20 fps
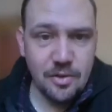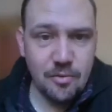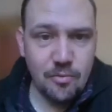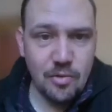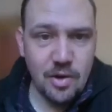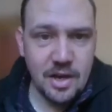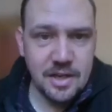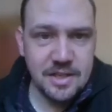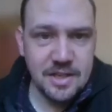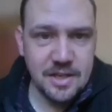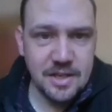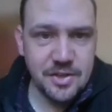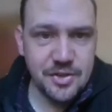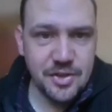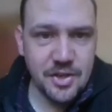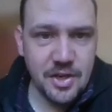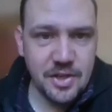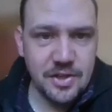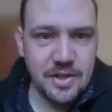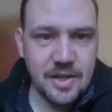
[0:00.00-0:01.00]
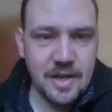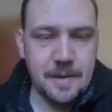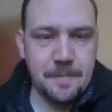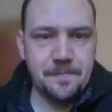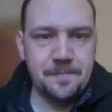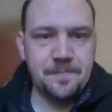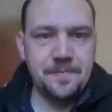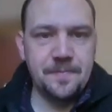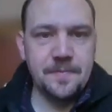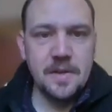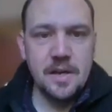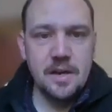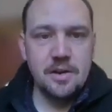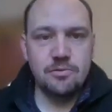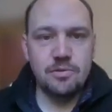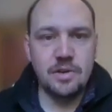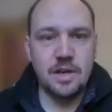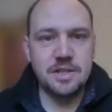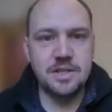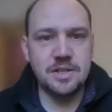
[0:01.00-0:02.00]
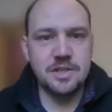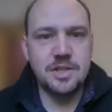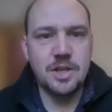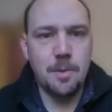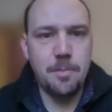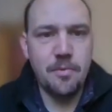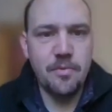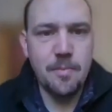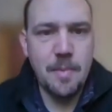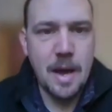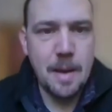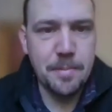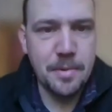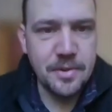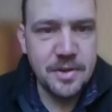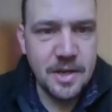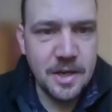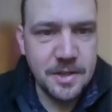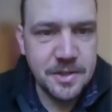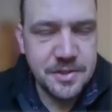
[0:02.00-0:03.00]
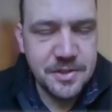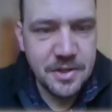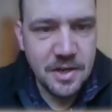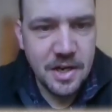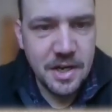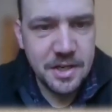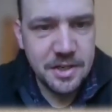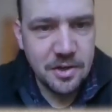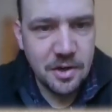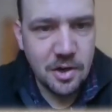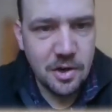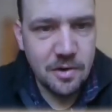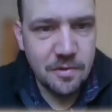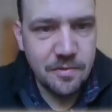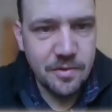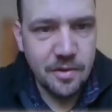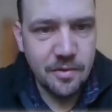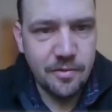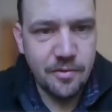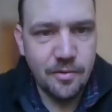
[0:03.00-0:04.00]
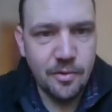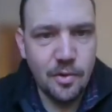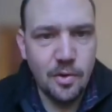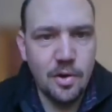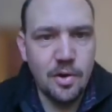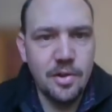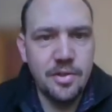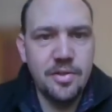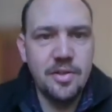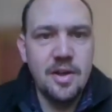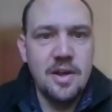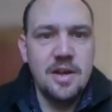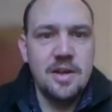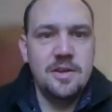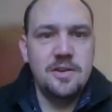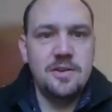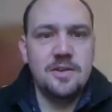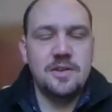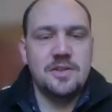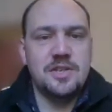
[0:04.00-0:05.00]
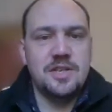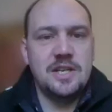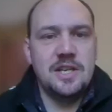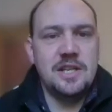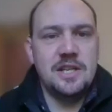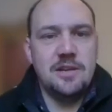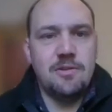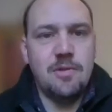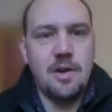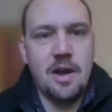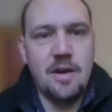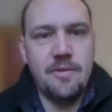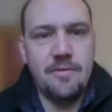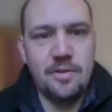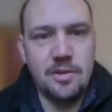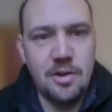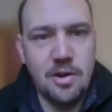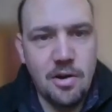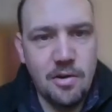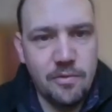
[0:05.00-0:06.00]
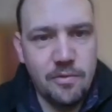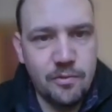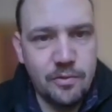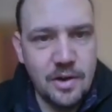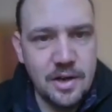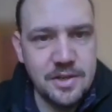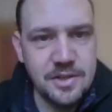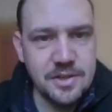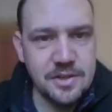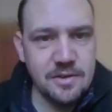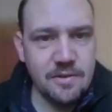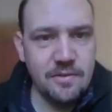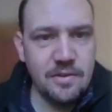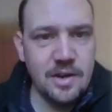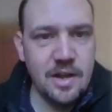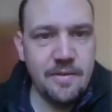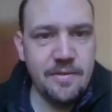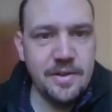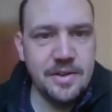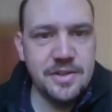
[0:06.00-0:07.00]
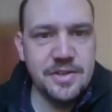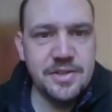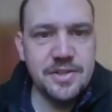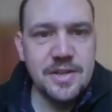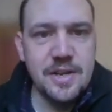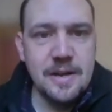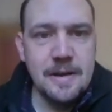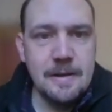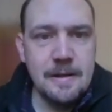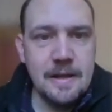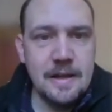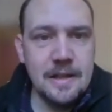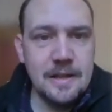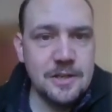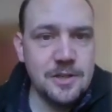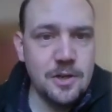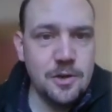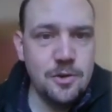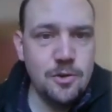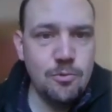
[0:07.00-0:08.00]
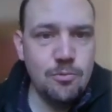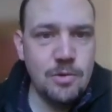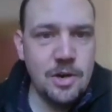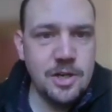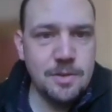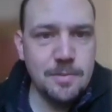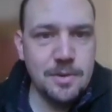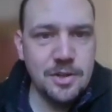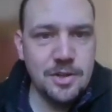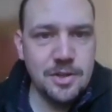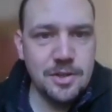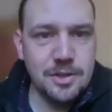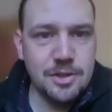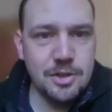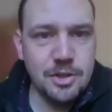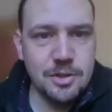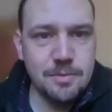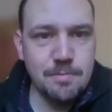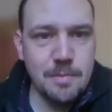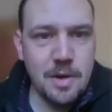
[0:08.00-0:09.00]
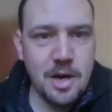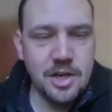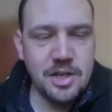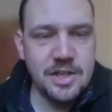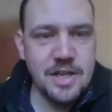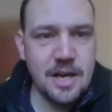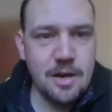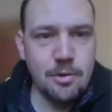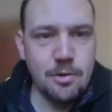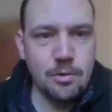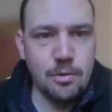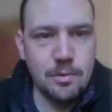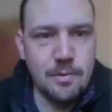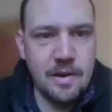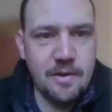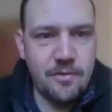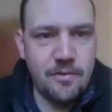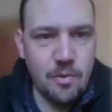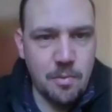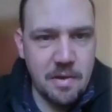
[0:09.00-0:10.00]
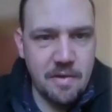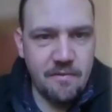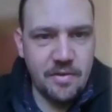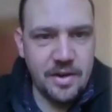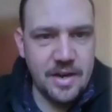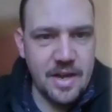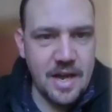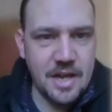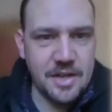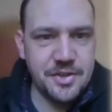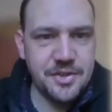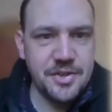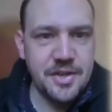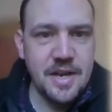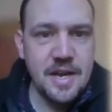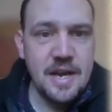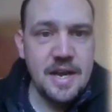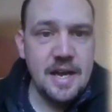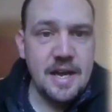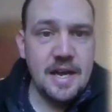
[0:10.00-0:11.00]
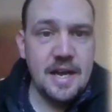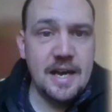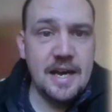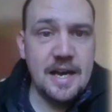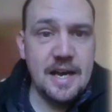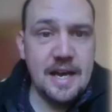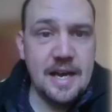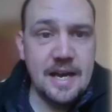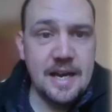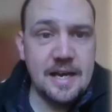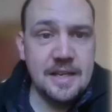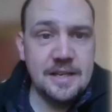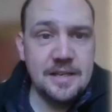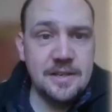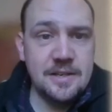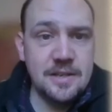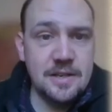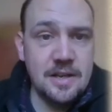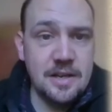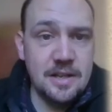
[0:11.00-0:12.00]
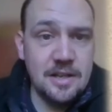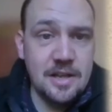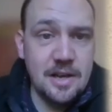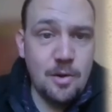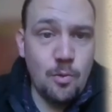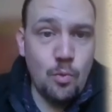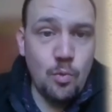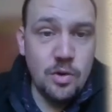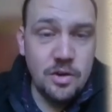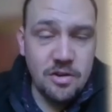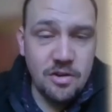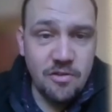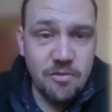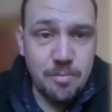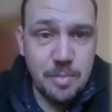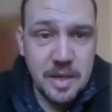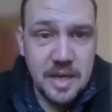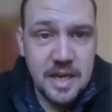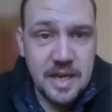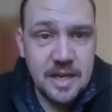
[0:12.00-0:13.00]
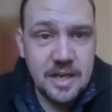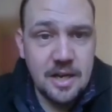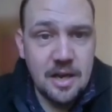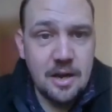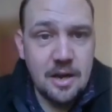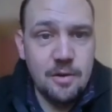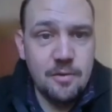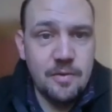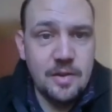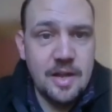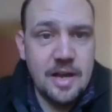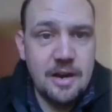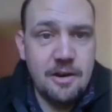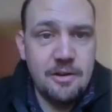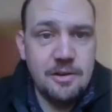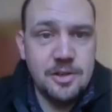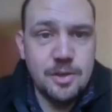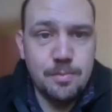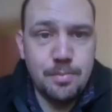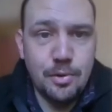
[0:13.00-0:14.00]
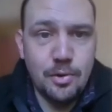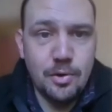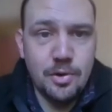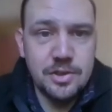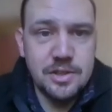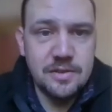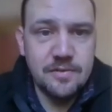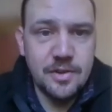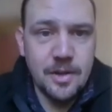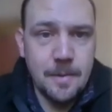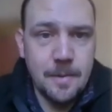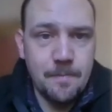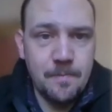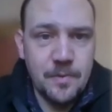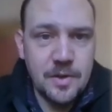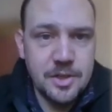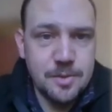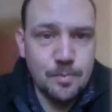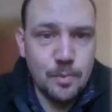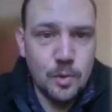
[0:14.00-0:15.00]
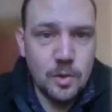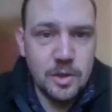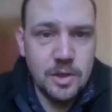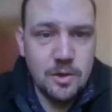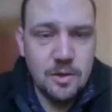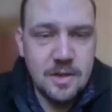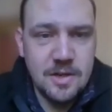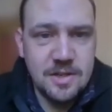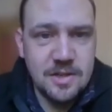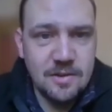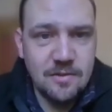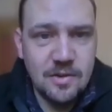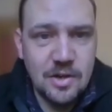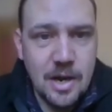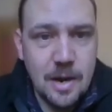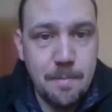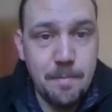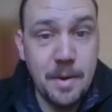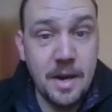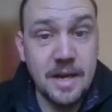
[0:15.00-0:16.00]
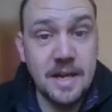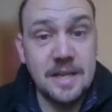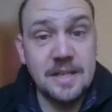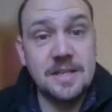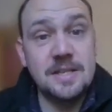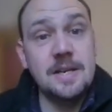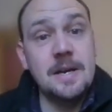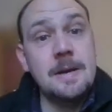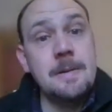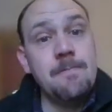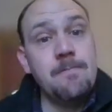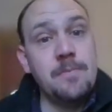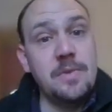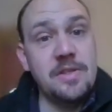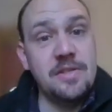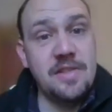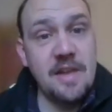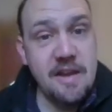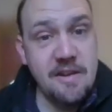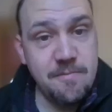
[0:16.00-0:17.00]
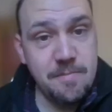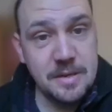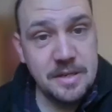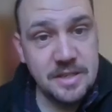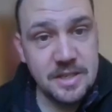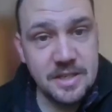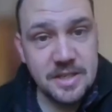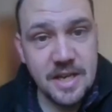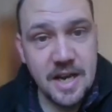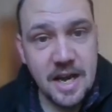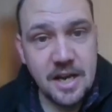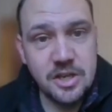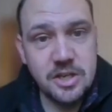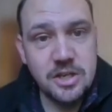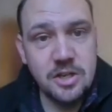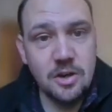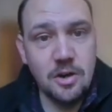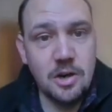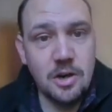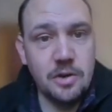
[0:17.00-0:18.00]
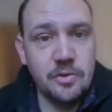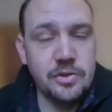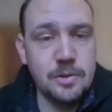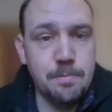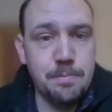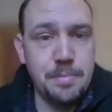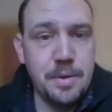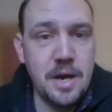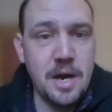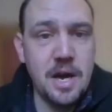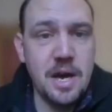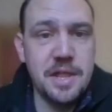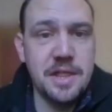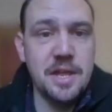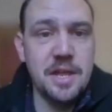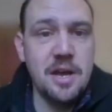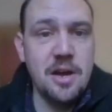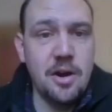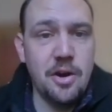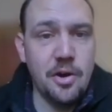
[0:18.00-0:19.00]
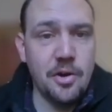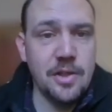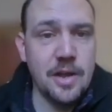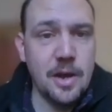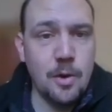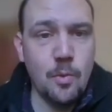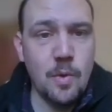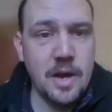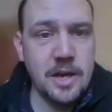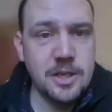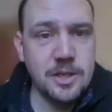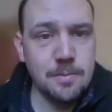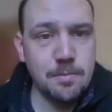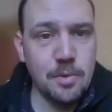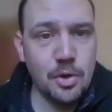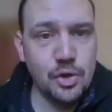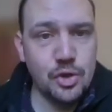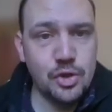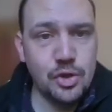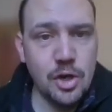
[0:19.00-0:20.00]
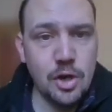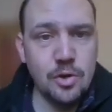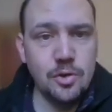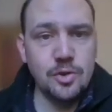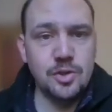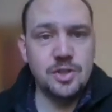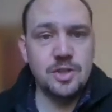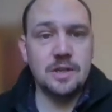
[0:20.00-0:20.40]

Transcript: on the right-hand side there. Right at the top of the map, on the other side of the Forth, you can see the arrival of Frasers of Lovat's. It's a new regiment that's just marched down all the way from Inverness, and there would have been over there in support of them a small unit of Glenbuckets, but they've been detached off to Perth on their way to Montrose